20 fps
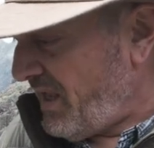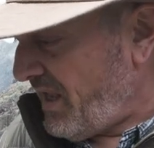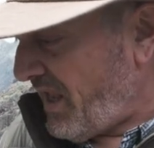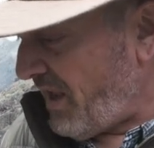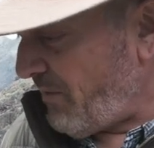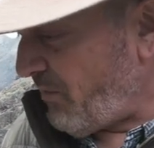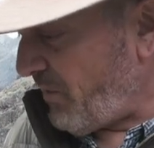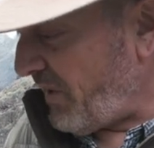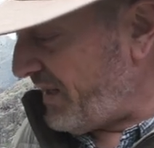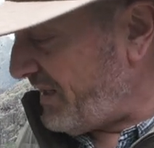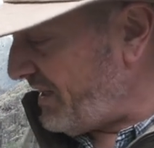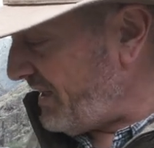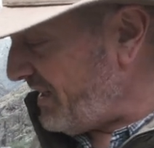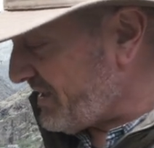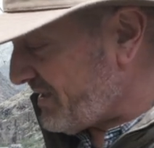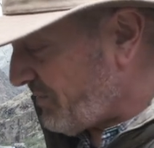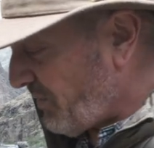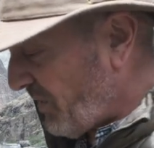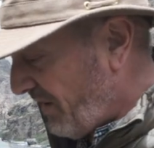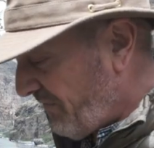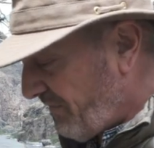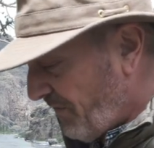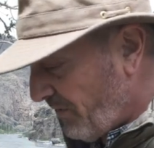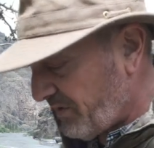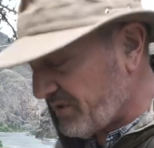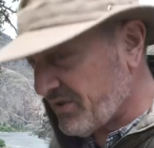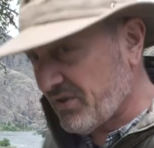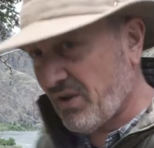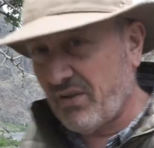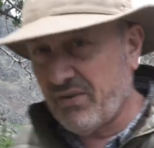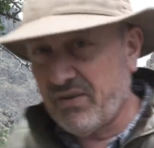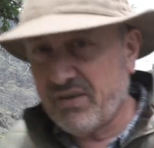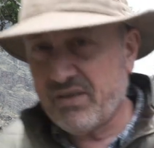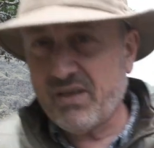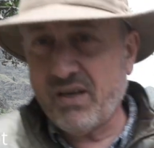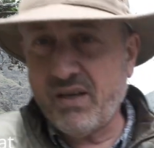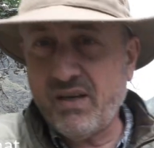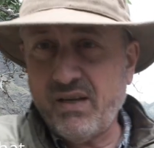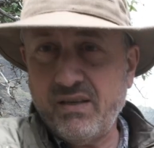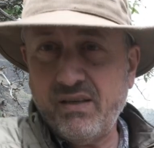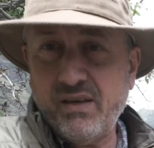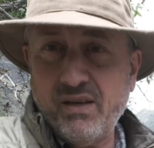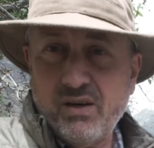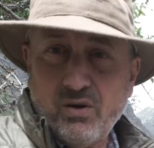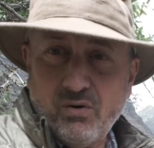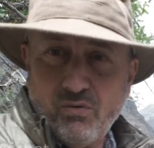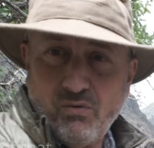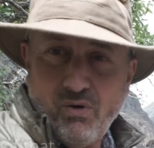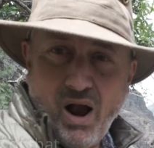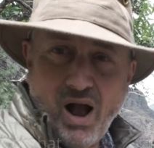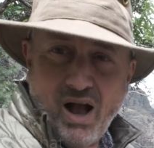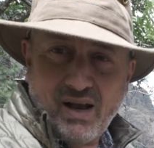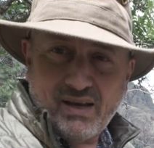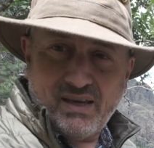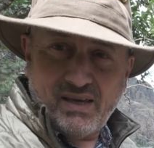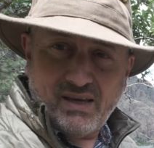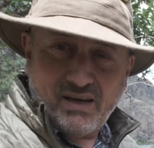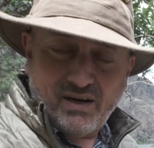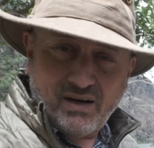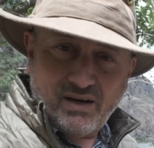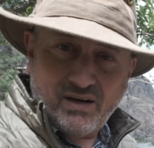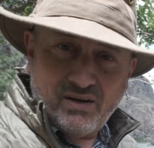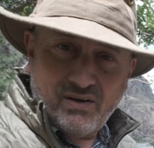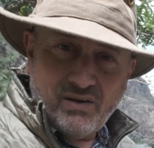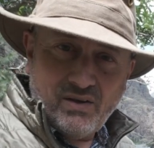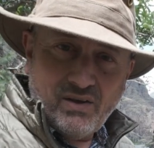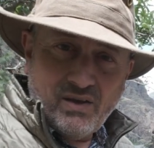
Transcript: And what I did is when I focused on this near rock here,